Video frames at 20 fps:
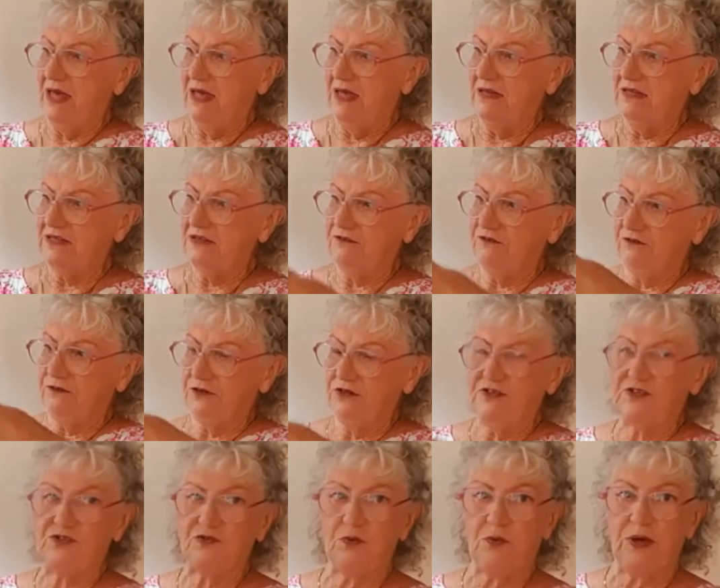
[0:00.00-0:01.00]
different
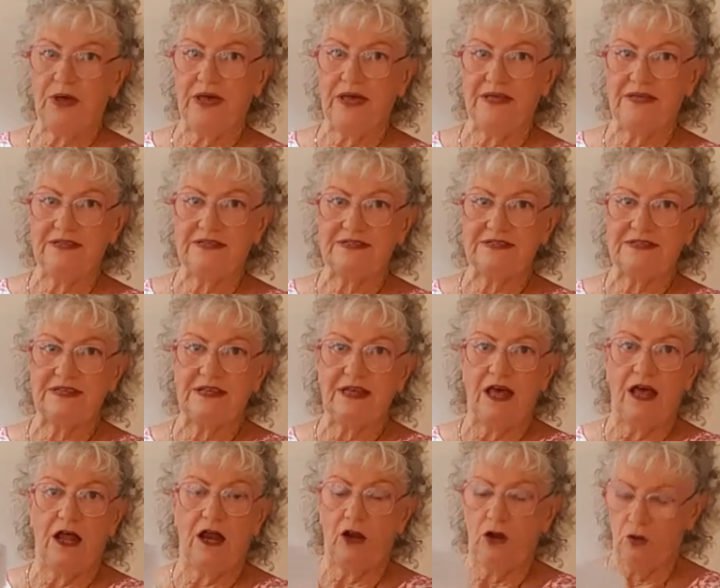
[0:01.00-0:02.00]
squares
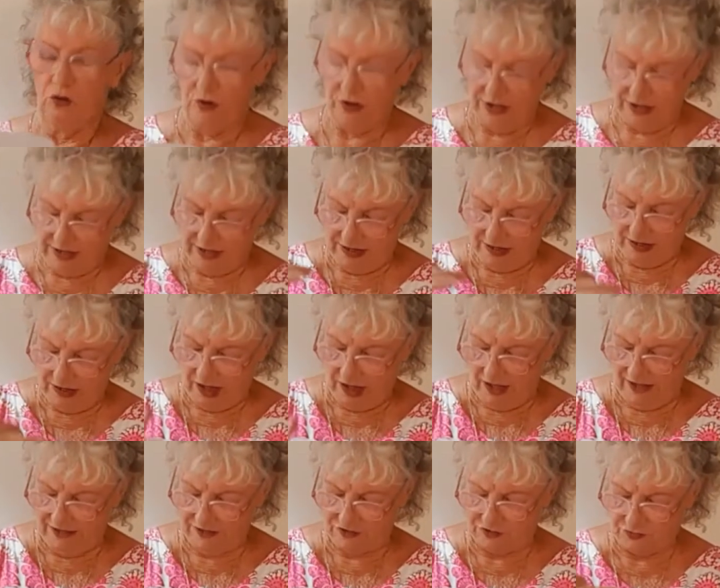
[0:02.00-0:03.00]
along here,
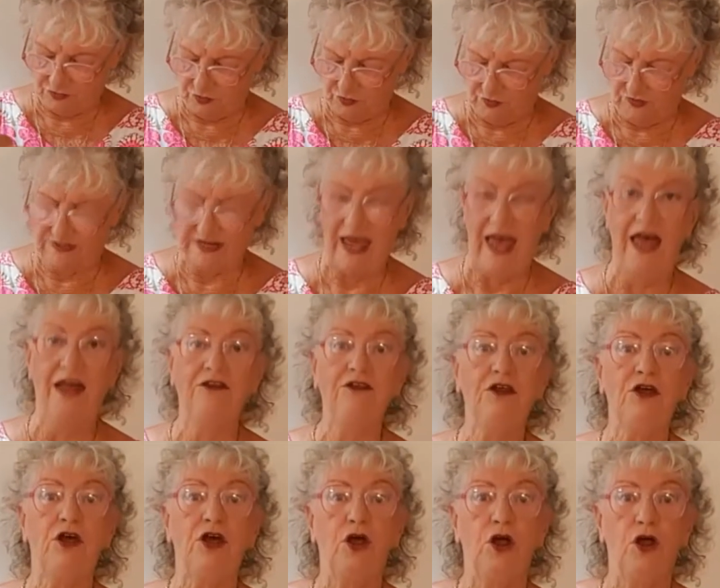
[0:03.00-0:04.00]
lines ruled down,
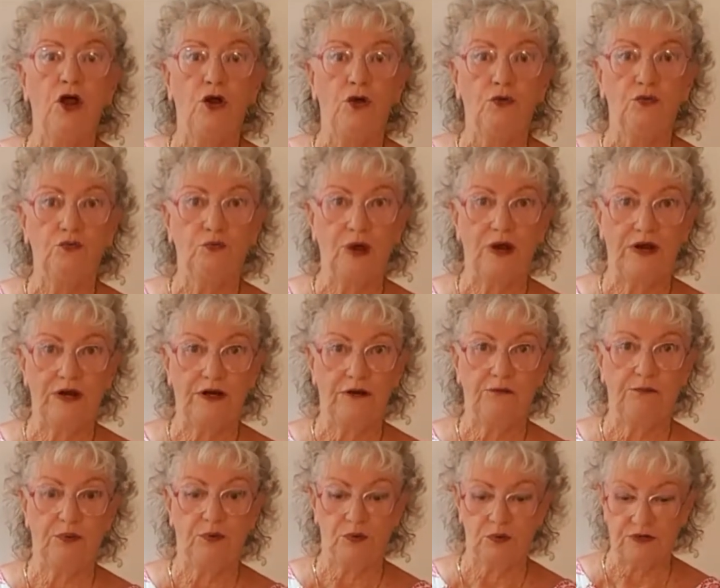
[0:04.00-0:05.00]
ready to
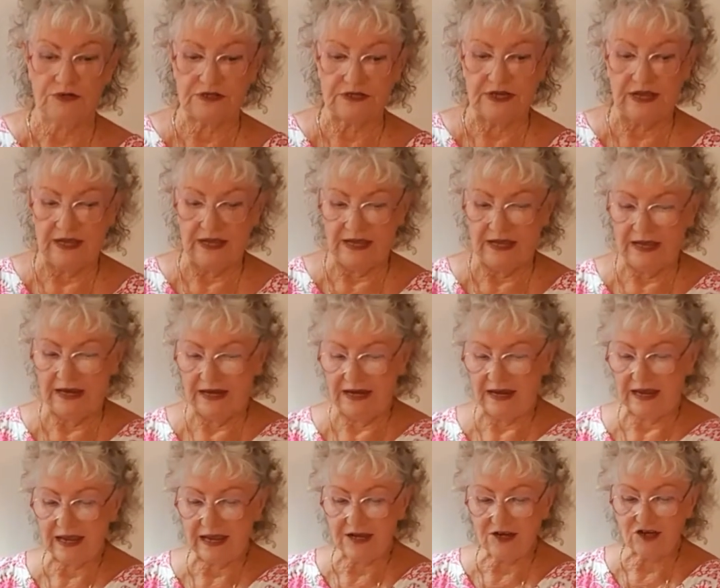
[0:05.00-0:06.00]
put in
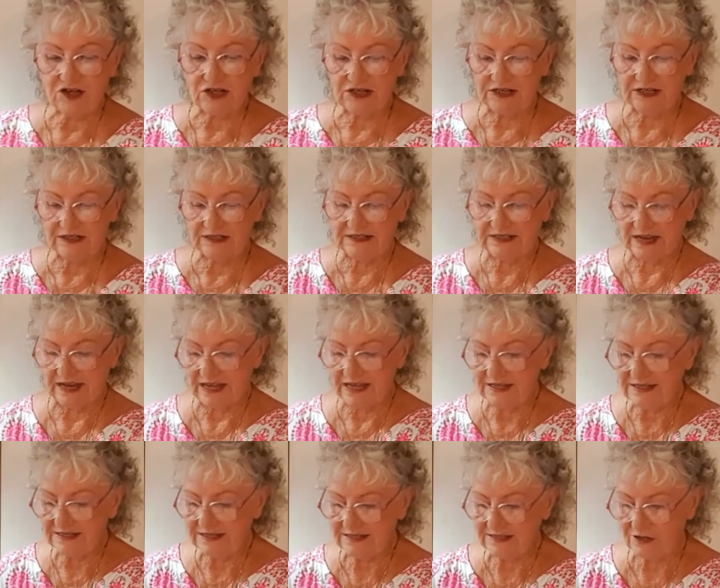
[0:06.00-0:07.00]
each little
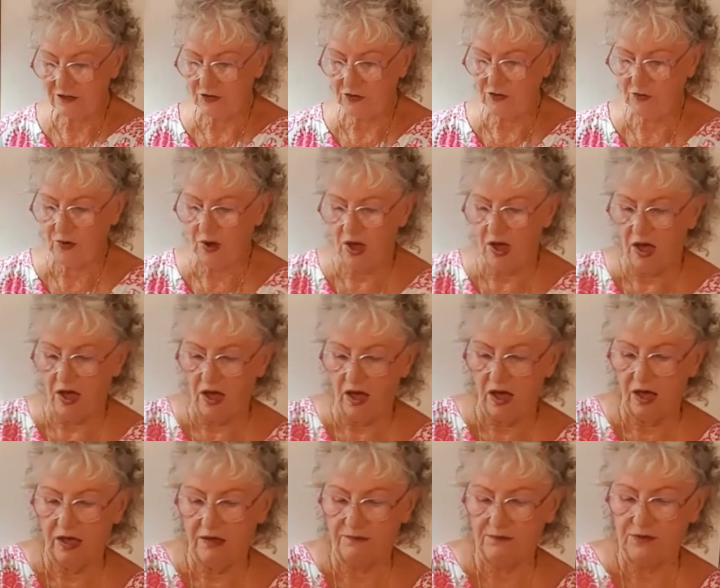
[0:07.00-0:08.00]
test. So
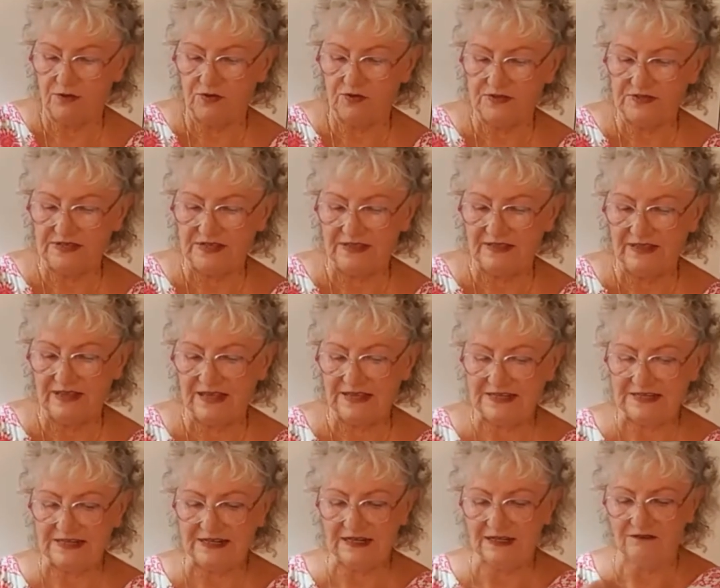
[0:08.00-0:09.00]
I'm using
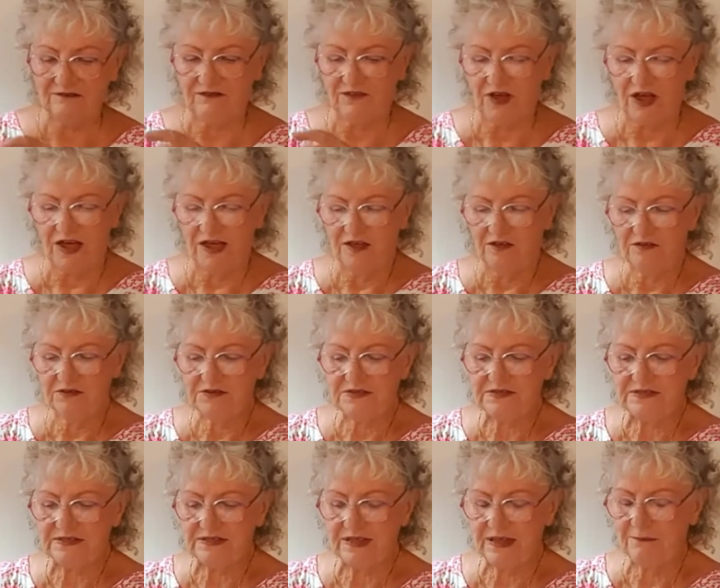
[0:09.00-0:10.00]
these little
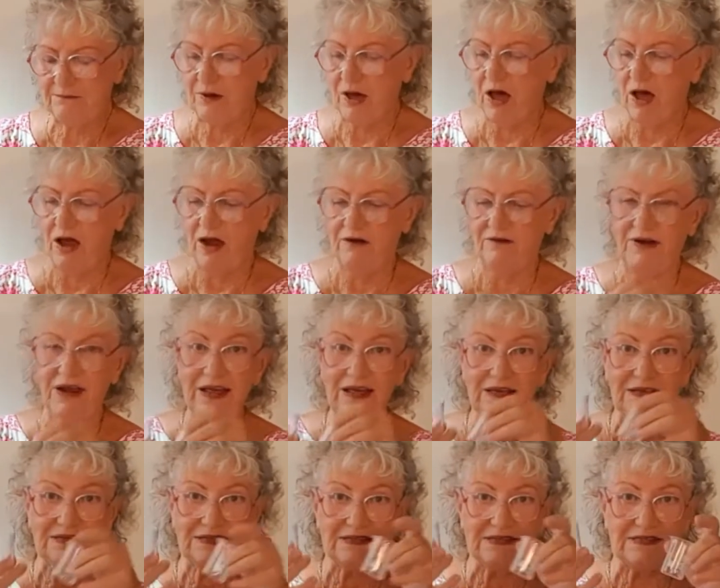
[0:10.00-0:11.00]
vials, they're
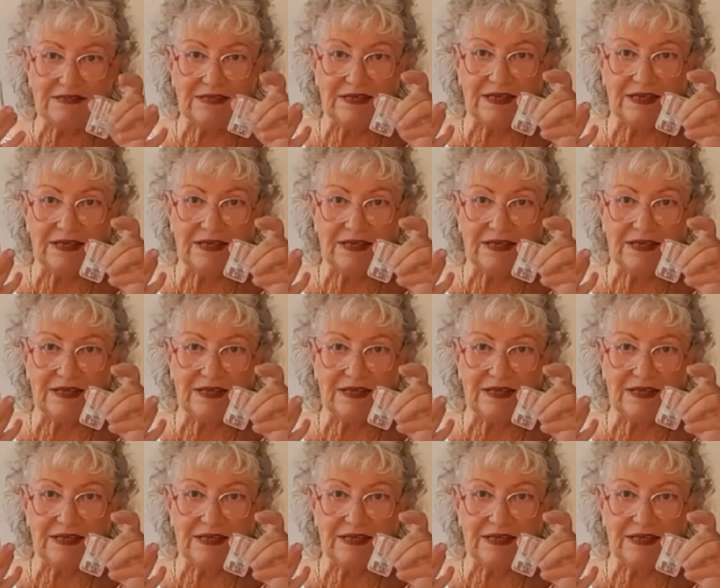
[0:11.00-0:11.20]
Pyrex.